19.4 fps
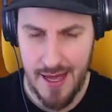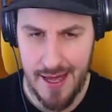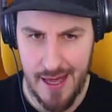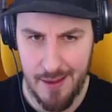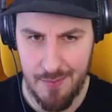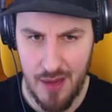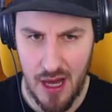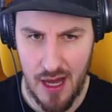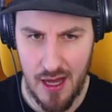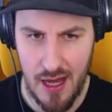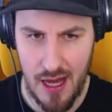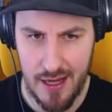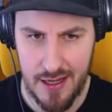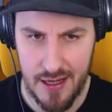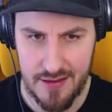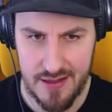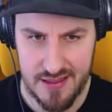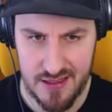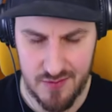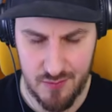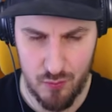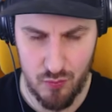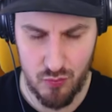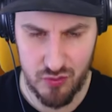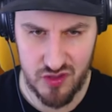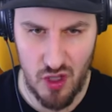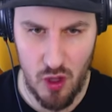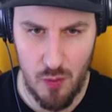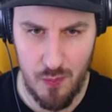Um, mm. I got this.
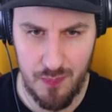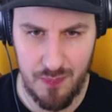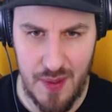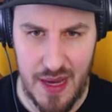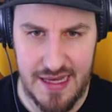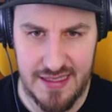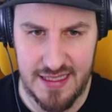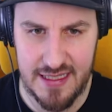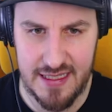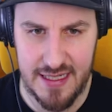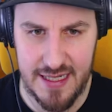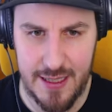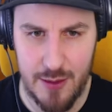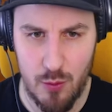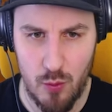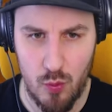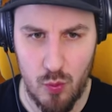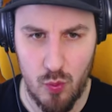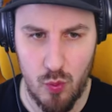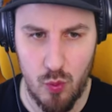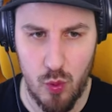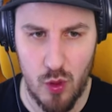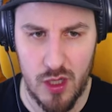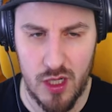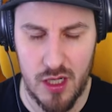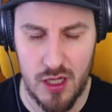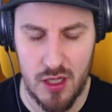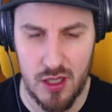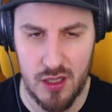So, basically,
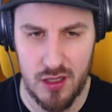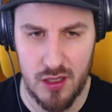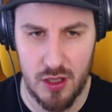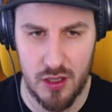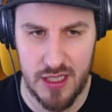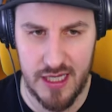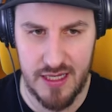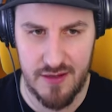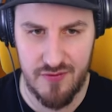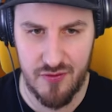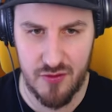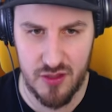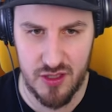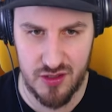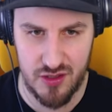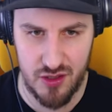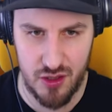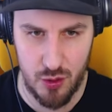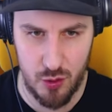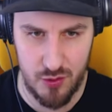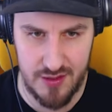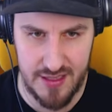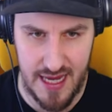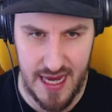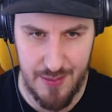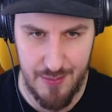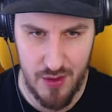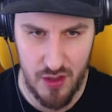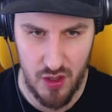we're looking for a dude
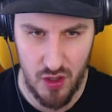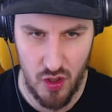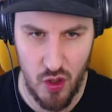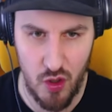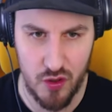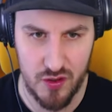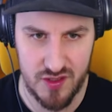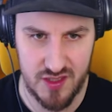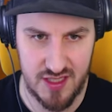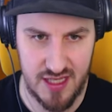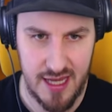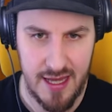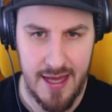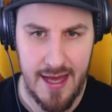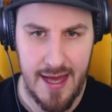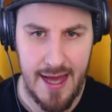named Husk.